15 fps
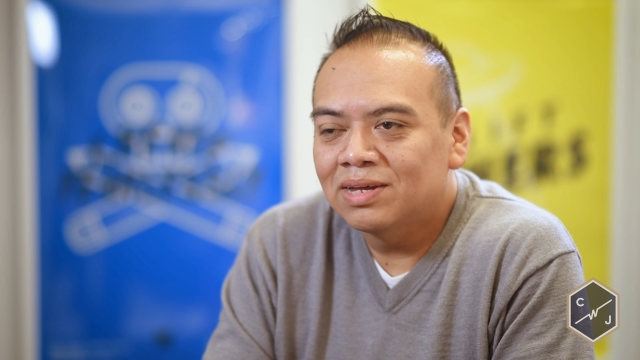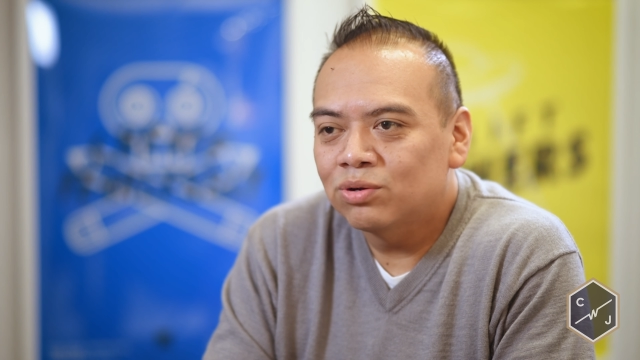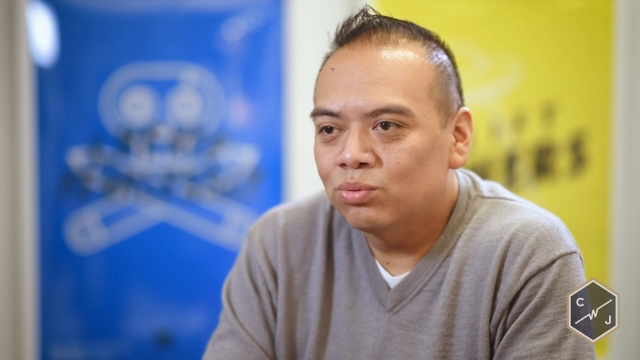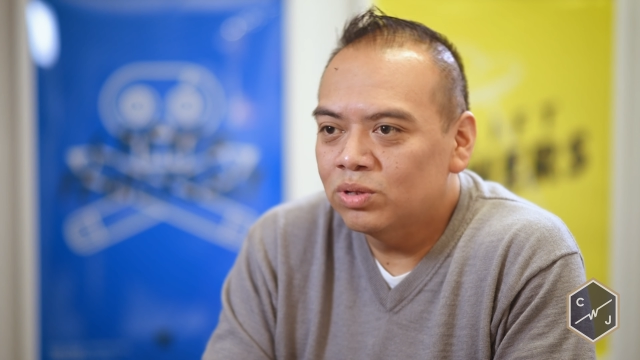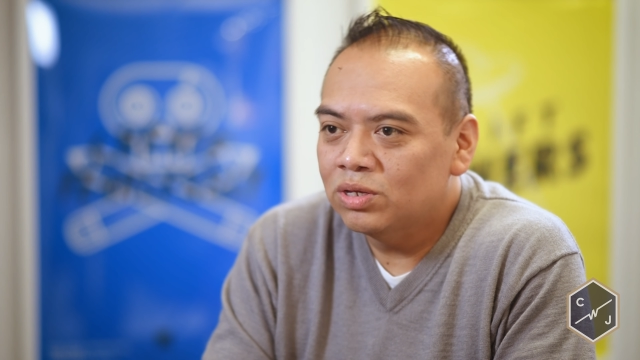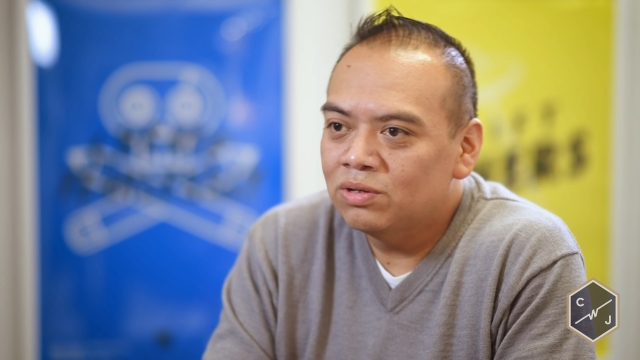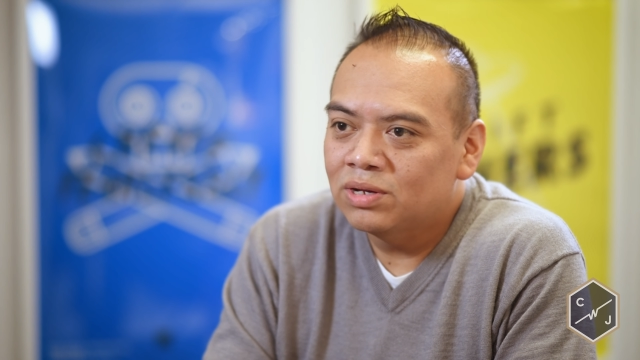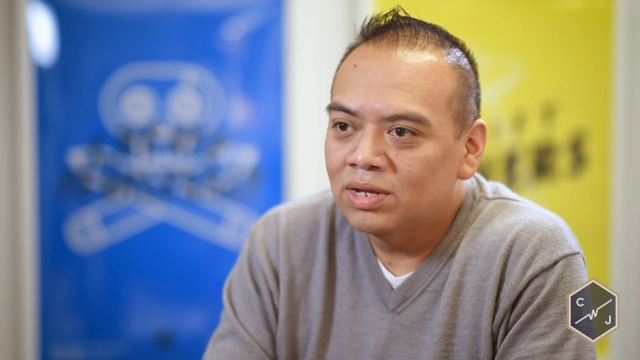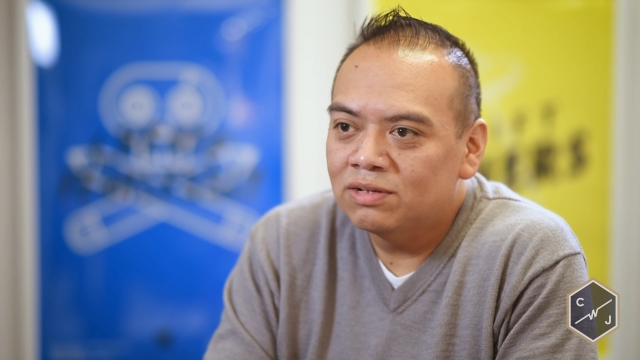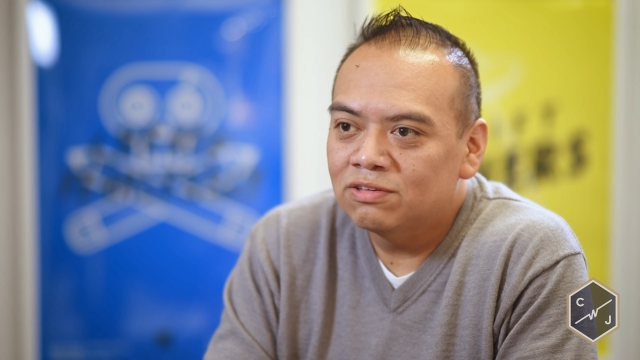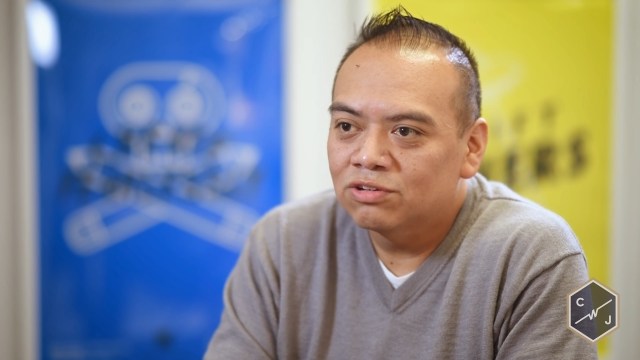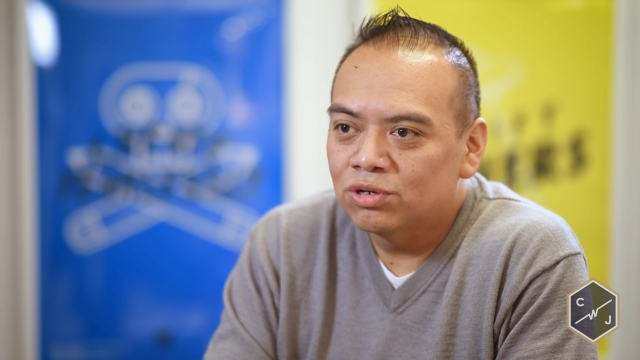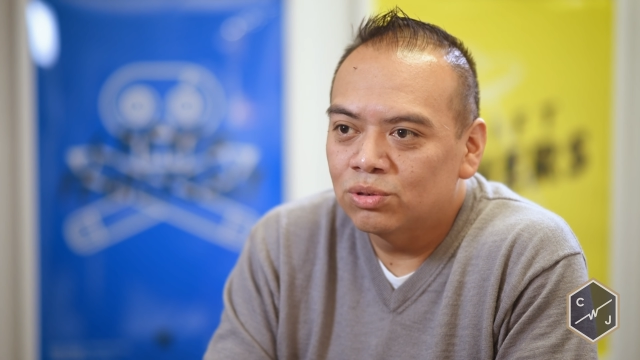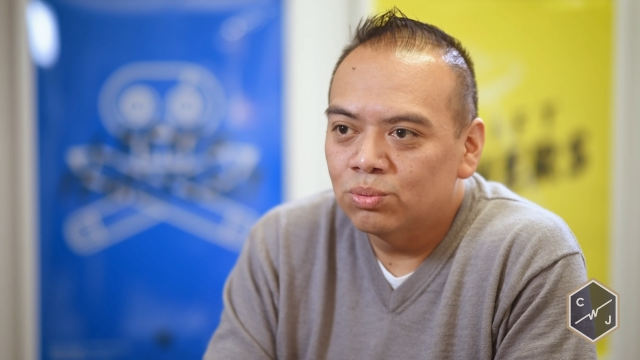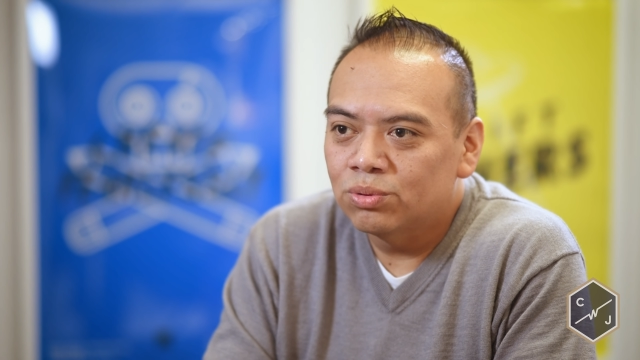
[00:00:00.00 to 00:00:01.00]
not only
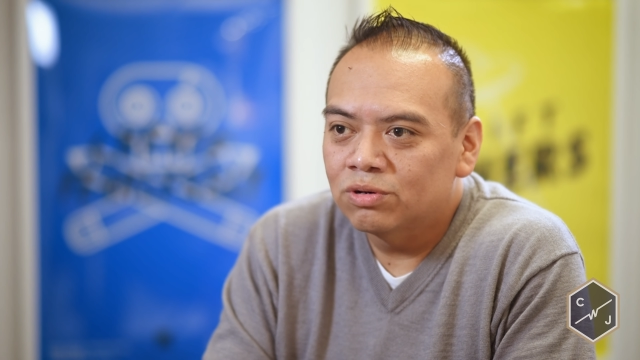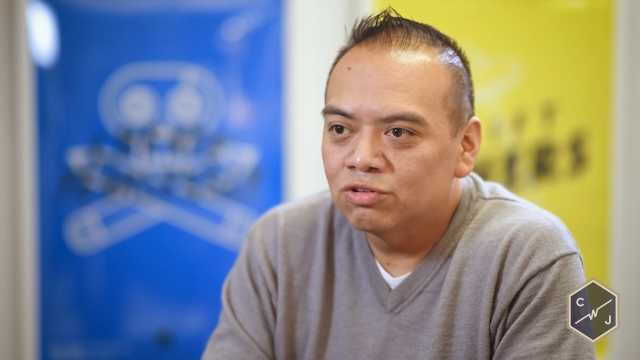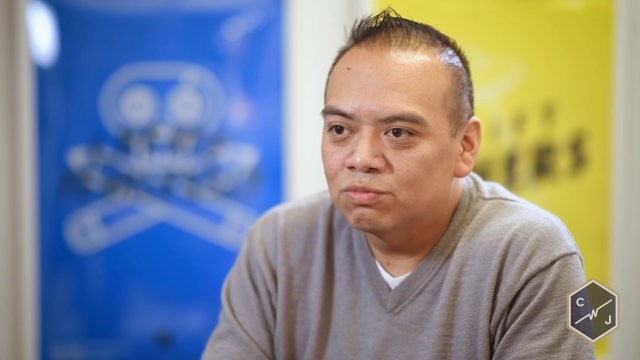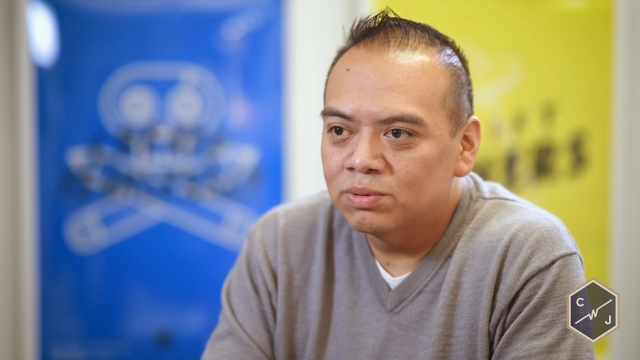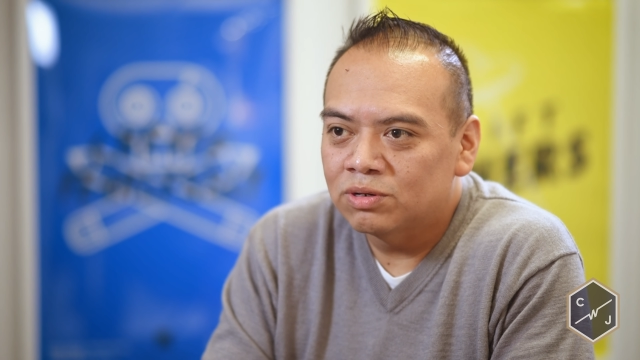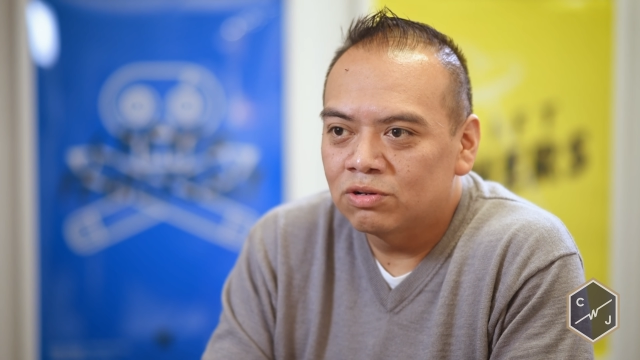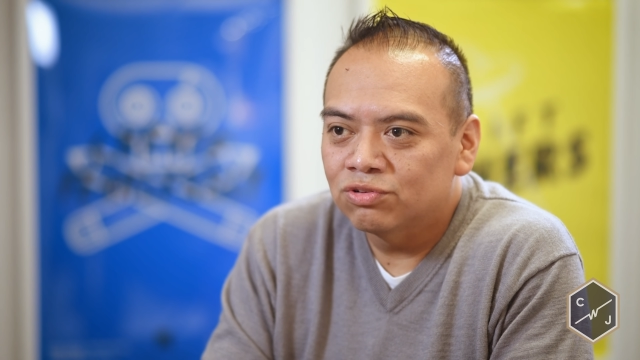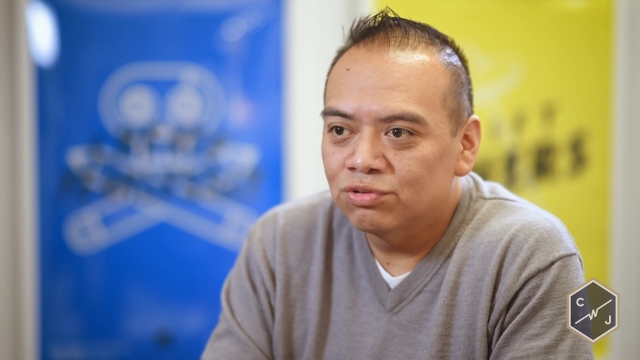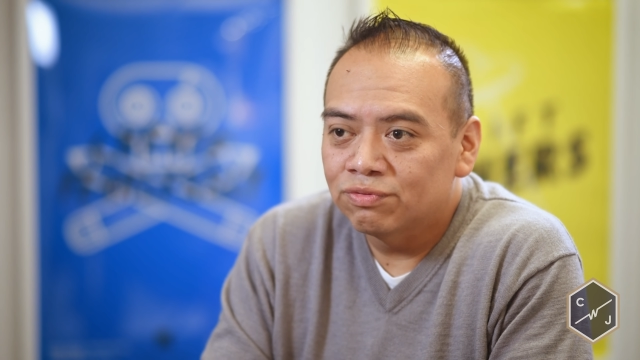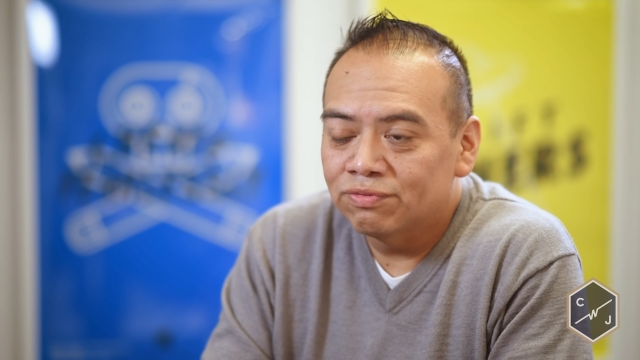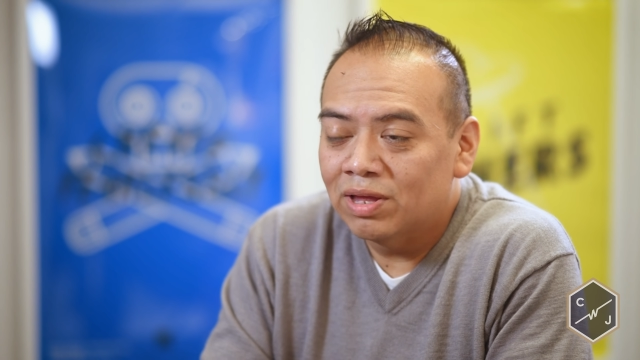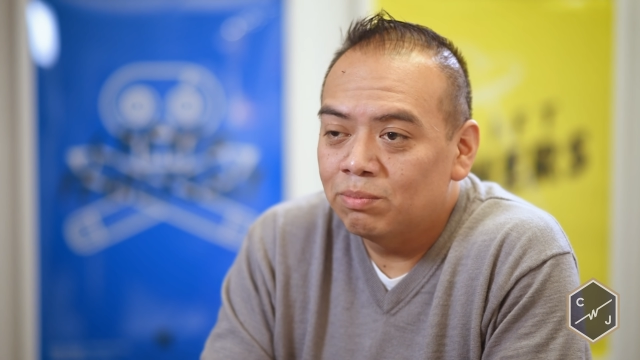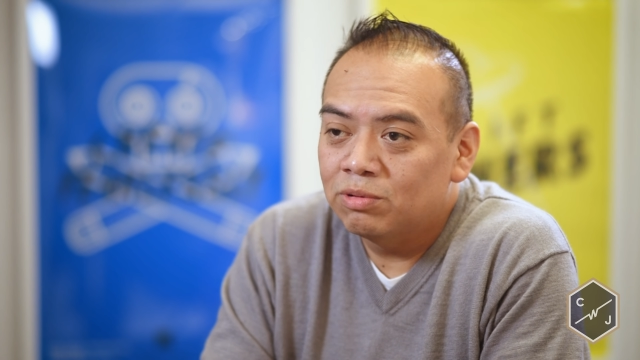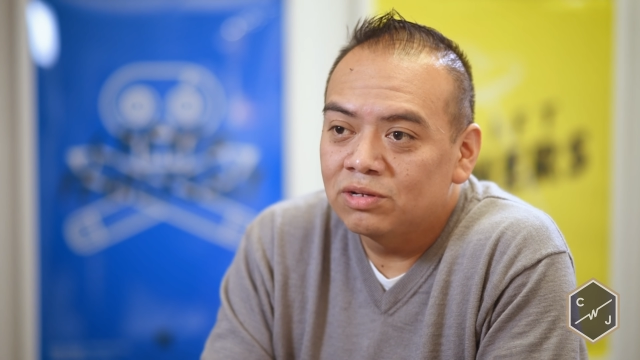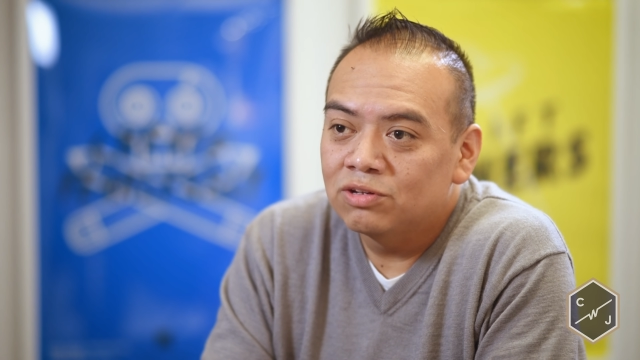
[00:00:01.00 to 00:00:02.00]
unites coworkers but also
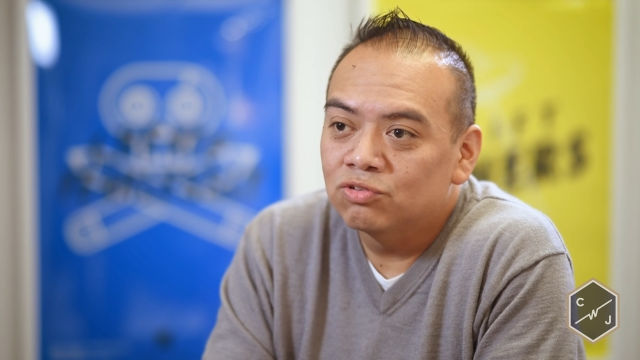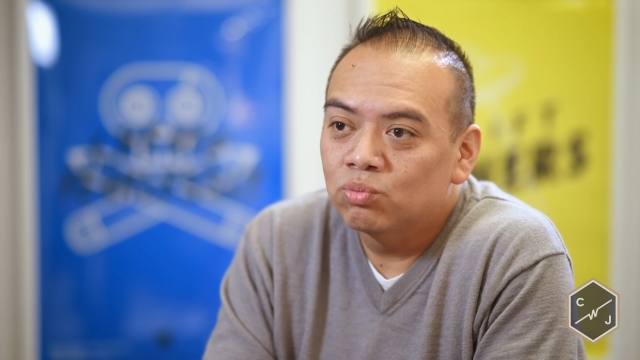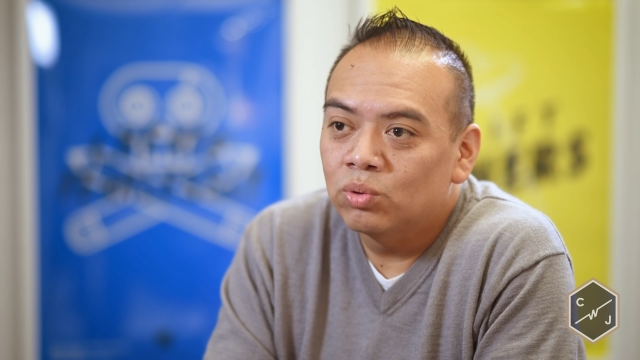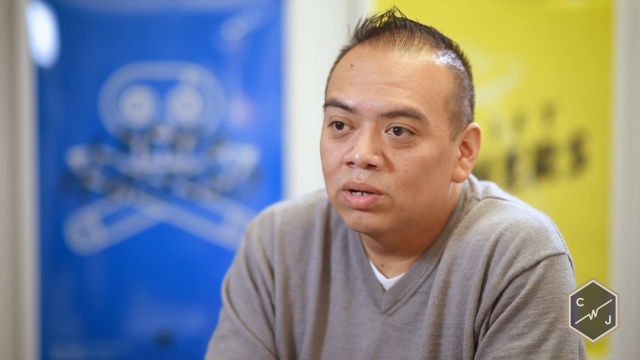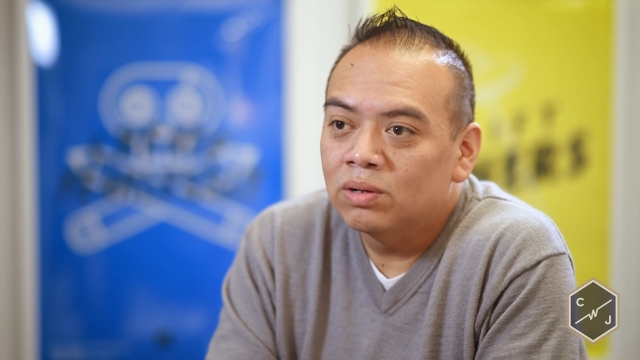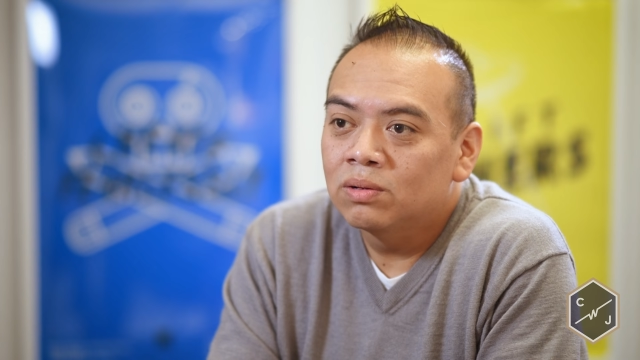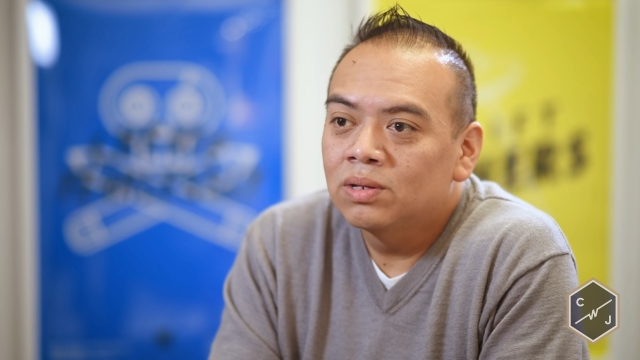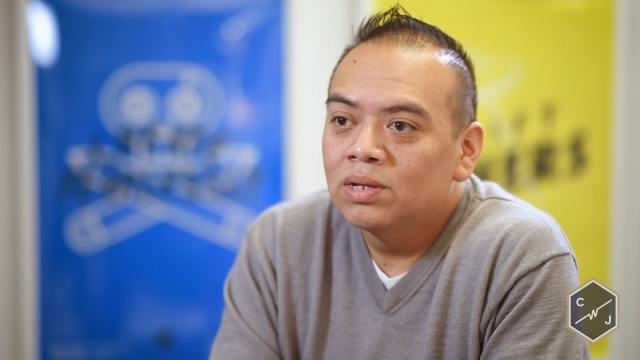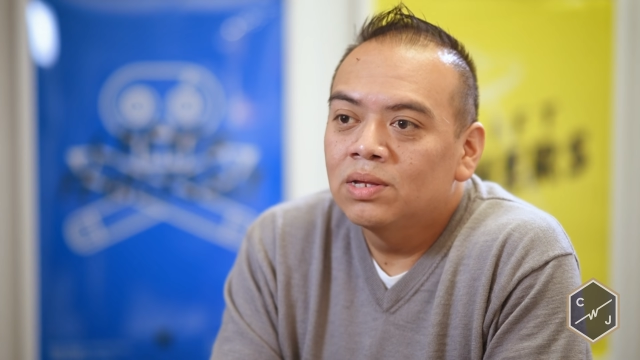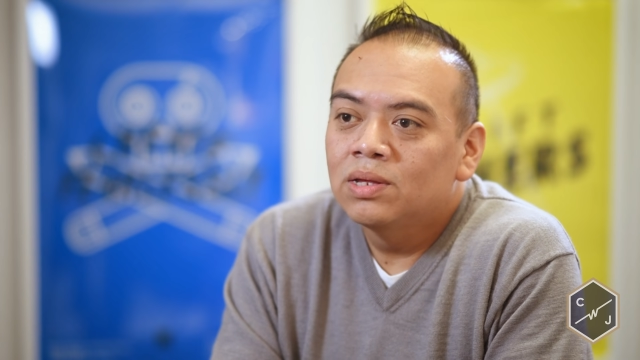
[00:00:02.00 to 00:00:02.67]
family as well.